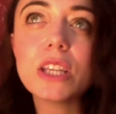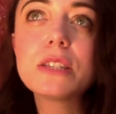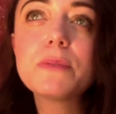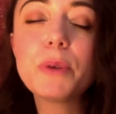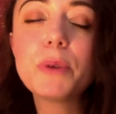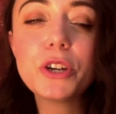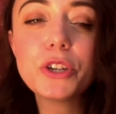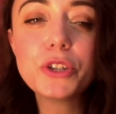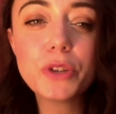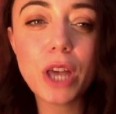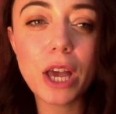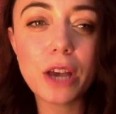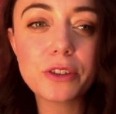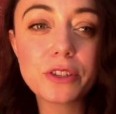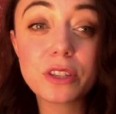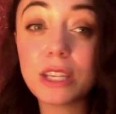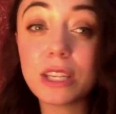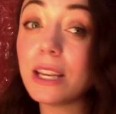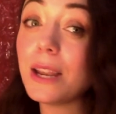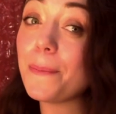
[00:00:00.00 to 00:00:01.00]
Spiritual
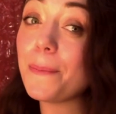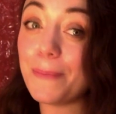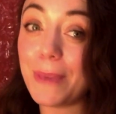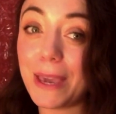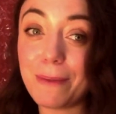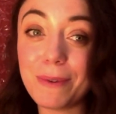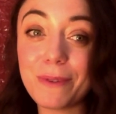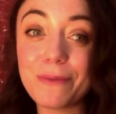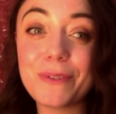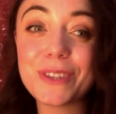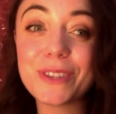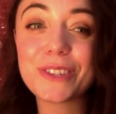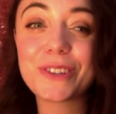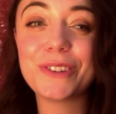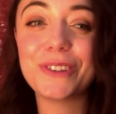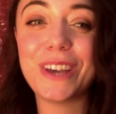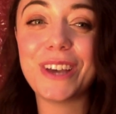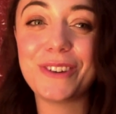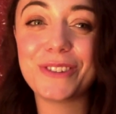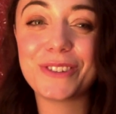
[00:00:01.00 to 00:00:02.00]
house cleaning, maybe
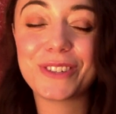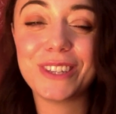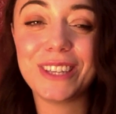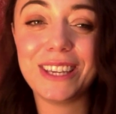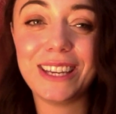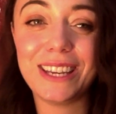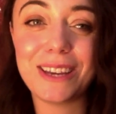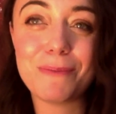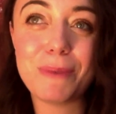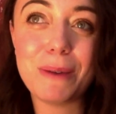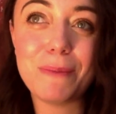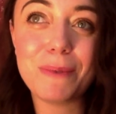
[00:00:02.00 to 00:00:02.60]
physical house cleaning,